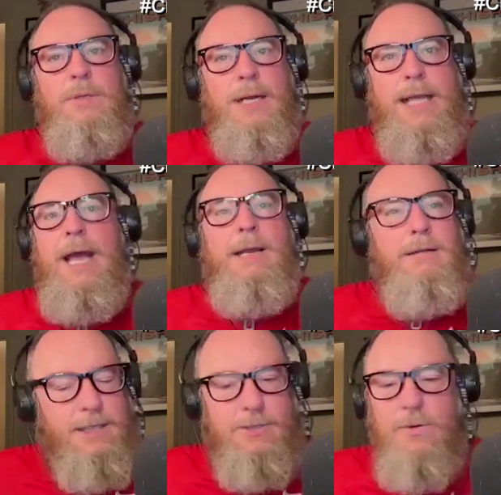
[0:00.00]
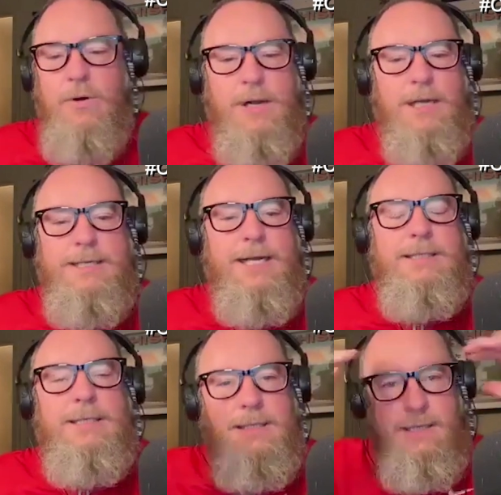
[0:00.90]
again, historical
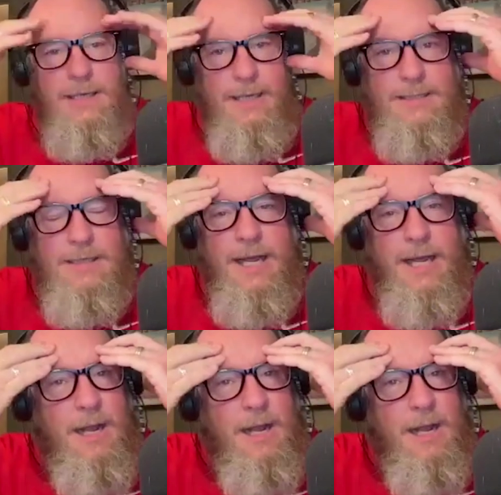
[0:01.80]
context, it's like,